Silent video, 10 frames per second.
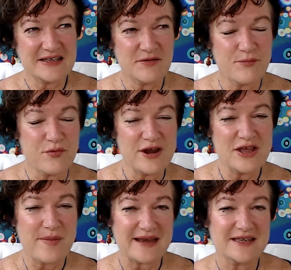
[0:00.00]
to bring
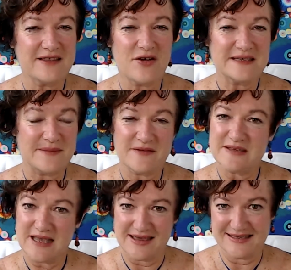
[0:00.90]
you back to the concept of
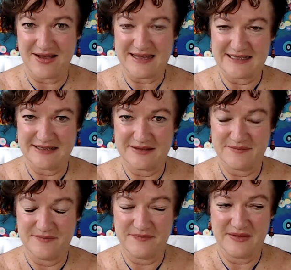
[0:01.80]
scare-sighted.
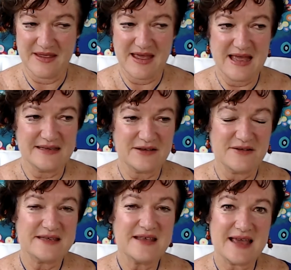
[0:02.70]
So
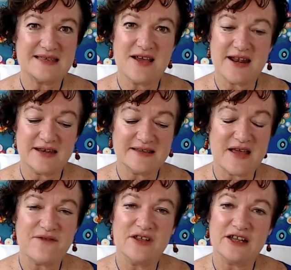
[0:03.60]
scare-sighted is
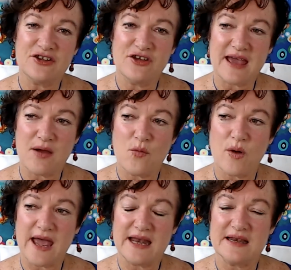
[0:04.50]
that feeling you get
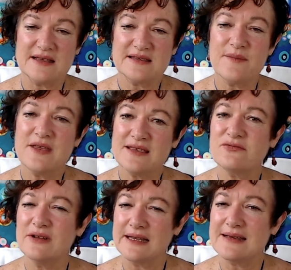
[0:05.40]
when something is
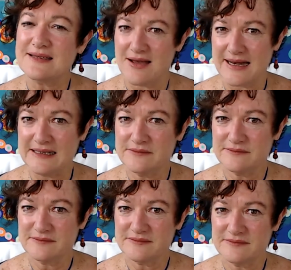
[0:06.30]
really exciting,
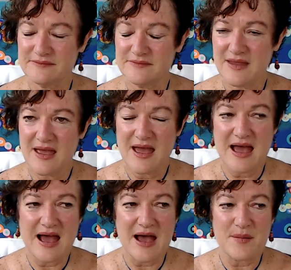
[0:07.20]

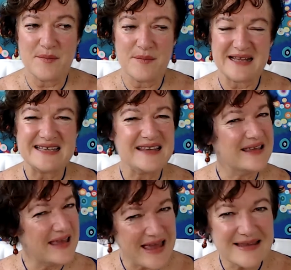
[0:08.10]
but it
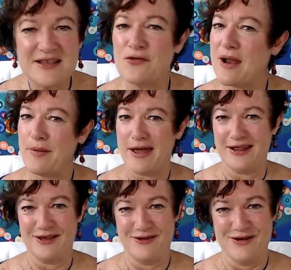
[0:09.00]
scares the crap out
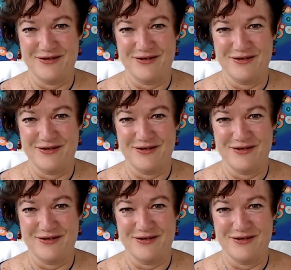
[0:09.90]
of you.